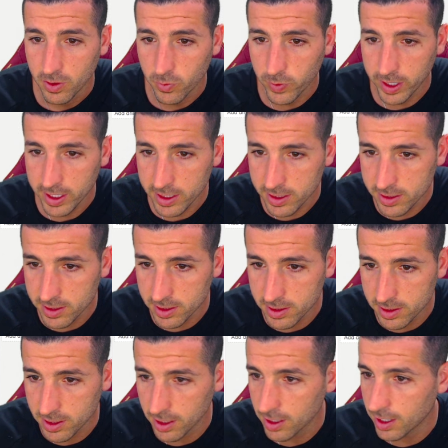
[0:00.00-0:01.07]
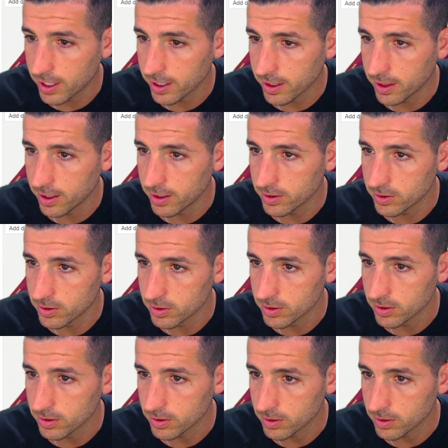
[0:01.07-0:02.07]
Why is it still like this?